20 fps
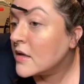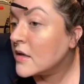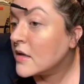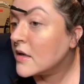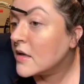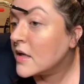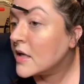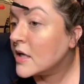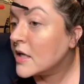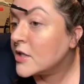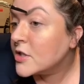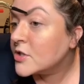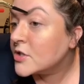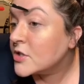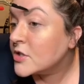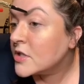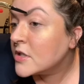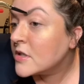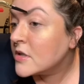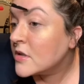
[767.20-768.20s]
ish,
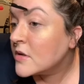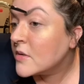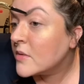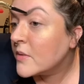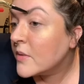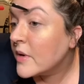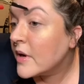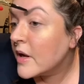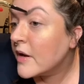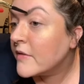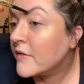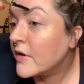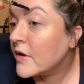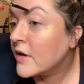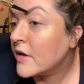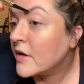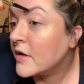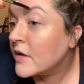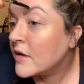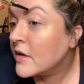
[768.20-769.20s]
whatever.
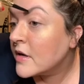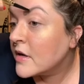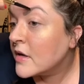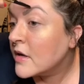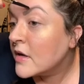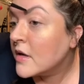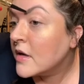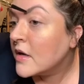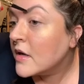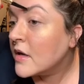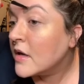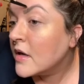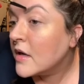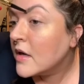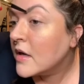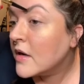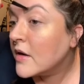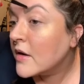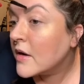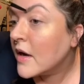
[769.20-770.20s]

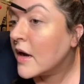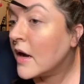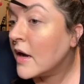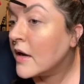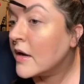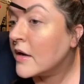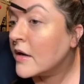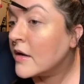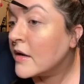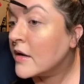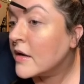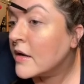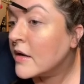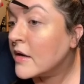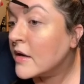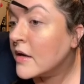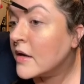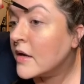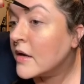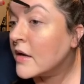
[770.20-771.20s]
Okay, I'm
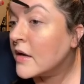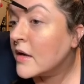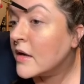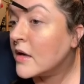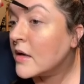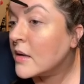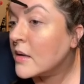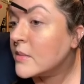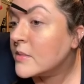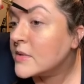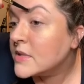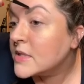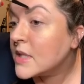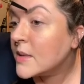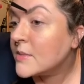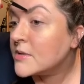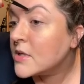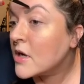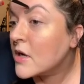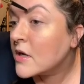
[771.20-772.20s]
gonna stop
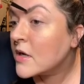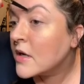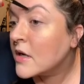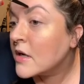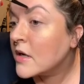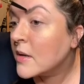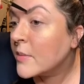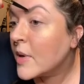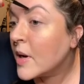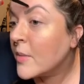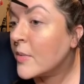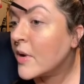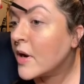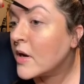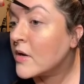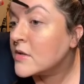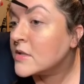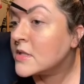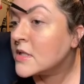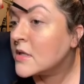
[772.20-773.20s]
talking about brows.